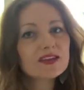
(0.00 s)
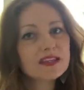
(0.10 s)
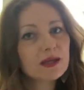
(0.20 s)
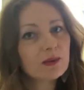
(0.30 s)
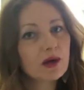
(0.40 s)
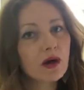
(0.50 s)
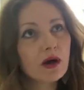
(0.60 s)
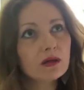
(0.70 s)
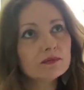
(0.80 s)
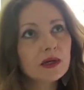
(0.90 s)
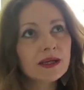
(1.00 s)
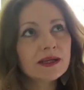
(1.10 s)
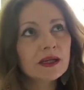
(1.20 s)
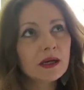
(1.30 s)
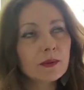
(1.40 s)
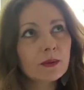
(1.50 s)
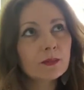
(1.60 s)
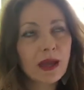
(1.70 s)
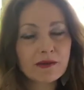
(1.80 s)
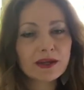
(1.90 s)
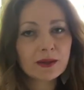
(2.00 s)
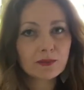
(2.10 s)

TBR. Bearing in